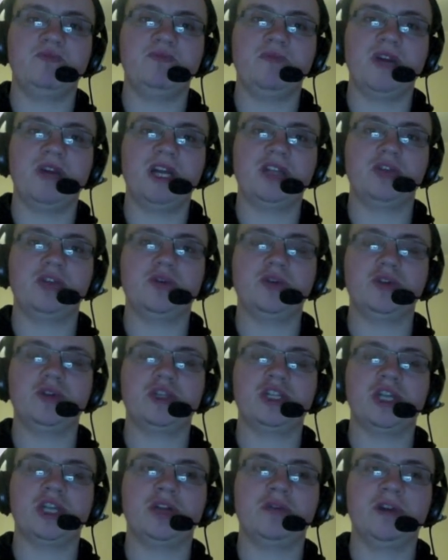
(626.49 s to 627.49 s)
Antonio
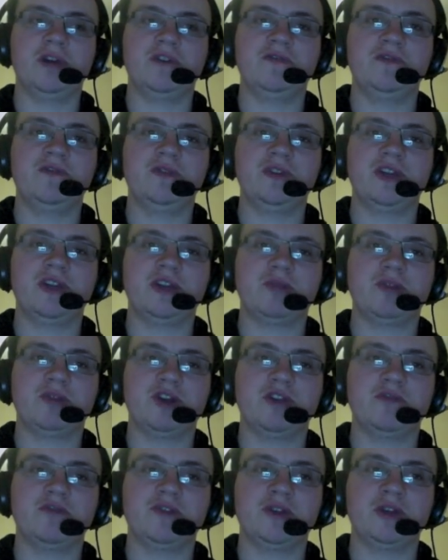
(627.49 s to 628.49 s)
Cesaro threw Daniel
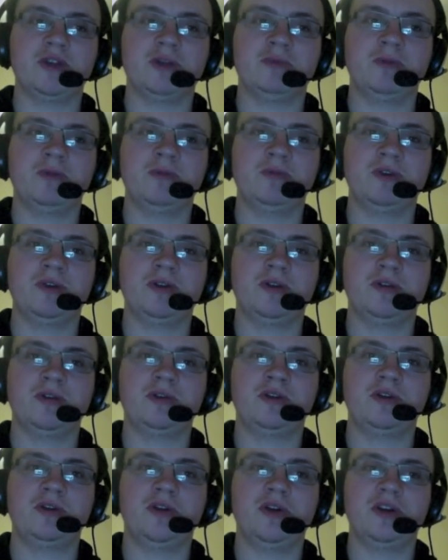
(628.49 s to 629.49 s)
Bryan over the top rope, but got
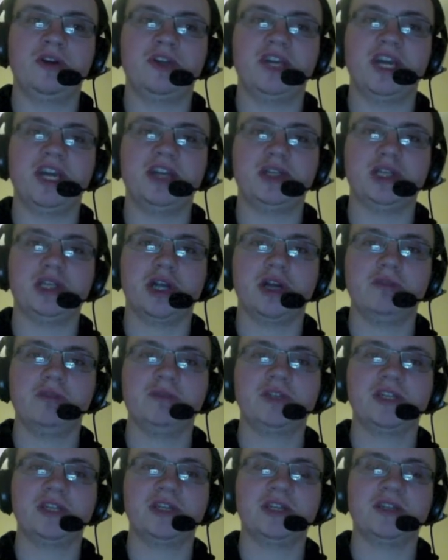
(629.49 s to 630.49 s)
caught in Kane's
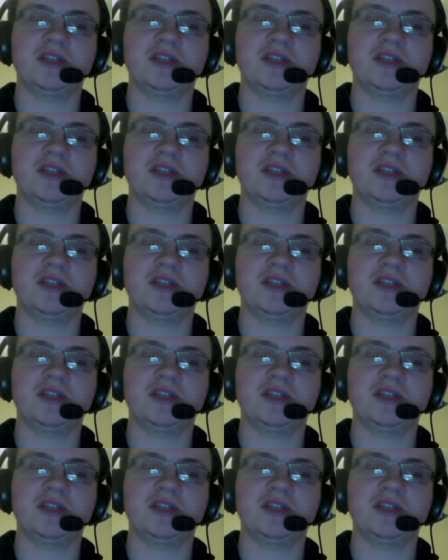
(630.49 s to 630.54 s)
arms.